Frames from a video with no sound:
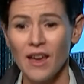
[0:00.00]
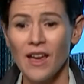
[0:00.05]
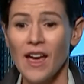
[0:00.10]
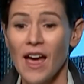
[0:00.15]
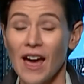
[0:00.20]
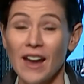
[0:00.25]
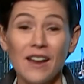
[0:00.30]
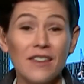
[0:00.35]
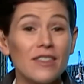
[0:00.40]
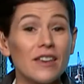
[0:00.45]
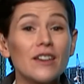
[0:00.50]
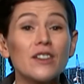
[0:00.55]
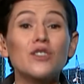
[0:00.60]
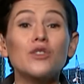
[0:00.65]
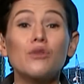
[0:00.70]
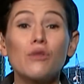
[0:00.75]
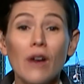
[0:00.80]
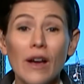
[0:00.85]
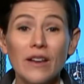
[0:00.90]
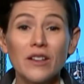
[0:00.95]
And I think it's
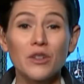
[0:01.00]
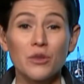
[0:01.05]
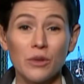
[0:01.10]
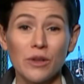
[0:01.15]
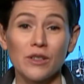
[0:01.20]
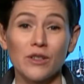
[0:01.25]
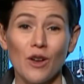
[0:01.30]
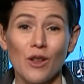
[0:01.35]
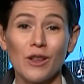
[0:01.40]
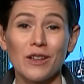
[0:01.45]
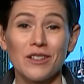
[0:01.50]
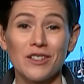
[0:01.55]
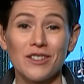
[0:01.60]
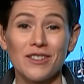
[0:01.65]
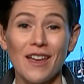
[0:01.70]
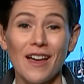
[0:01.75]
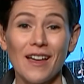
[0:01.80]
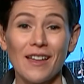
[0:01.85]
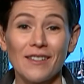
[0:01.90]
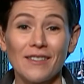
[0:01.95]
great to acknowledge
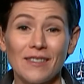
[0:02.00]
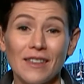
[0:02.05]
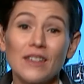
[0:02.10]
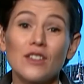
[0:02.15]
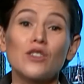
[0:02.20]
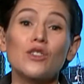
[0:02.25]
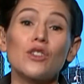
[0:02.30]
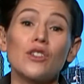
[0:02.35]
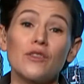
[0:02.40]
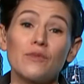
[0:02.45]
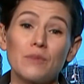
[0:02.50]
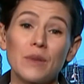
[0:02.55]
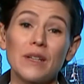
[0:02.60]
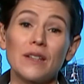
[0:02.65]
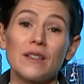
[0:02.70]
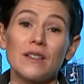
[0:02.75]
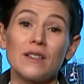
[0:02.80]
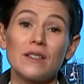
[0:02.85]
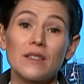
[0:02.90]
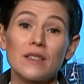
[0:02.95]
that things could have
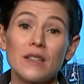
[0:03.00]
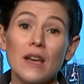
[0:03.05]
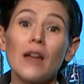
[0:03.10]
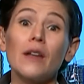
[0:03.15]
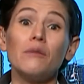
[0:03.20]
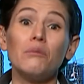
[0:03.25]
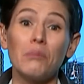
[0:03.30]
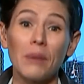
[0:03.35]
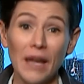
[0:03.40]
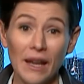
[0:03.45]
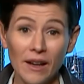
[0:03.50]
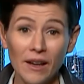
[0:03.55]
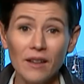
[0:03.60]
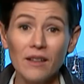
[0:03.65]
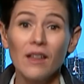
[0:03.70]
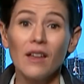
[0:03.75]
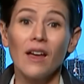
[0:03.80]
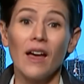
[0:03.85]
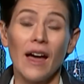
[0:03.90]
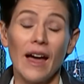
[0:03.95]
been done better
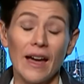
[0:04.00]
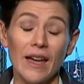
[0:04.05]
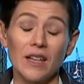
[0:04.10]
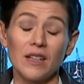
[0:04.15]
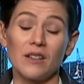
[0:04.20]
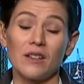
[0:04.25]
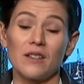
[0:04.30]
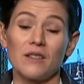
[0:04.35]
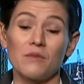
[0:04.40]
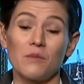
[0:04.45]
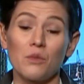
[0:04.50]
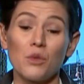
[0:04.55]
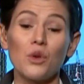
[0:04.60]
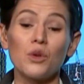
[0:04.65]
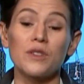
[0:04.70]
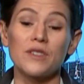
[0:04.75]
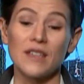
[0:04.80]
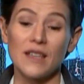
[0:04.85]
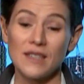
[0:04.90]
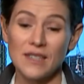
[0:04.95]
and more
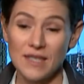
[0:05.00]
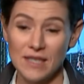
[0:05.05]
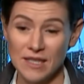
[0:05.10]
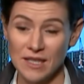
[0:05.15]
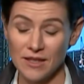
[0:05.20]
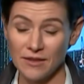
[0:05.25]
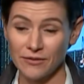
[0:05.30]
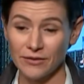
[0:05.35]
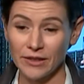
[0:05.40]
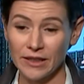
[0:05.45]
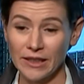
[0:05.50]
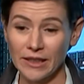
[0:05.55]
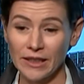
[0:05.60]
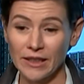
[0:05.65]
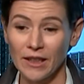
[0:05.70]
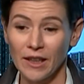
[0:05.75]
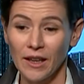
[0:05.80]
sensitively.